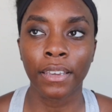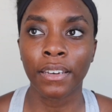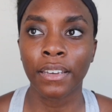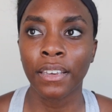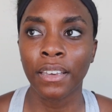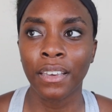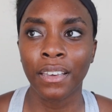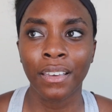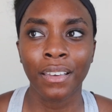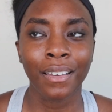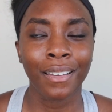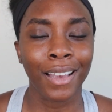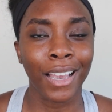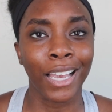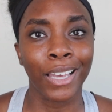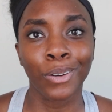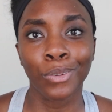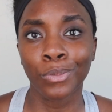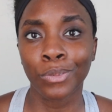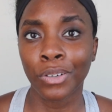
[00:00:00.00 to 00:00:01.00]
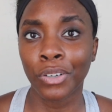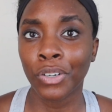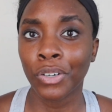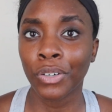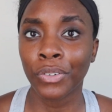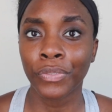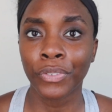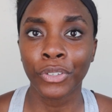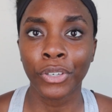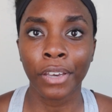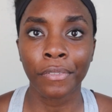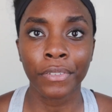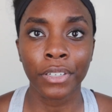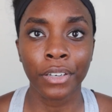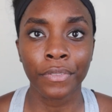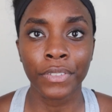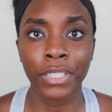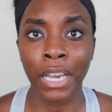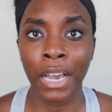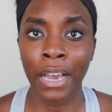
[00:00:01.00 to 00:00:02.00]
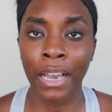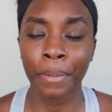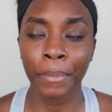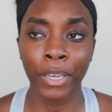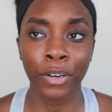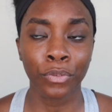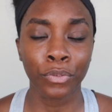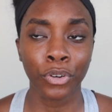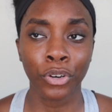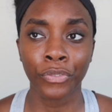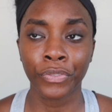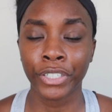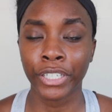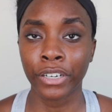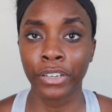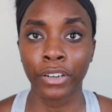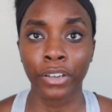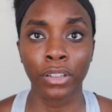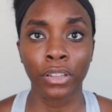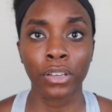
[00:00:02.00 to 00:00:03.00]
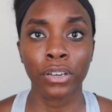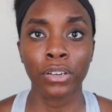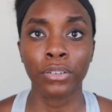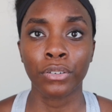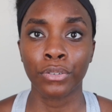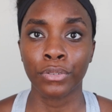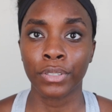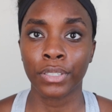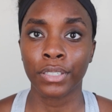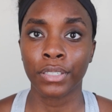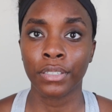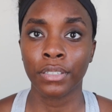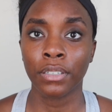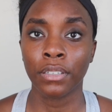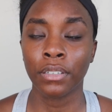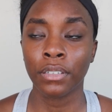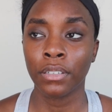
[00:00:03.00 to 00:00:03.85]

And I don't know if you have enough time. I don't know if you're going to close.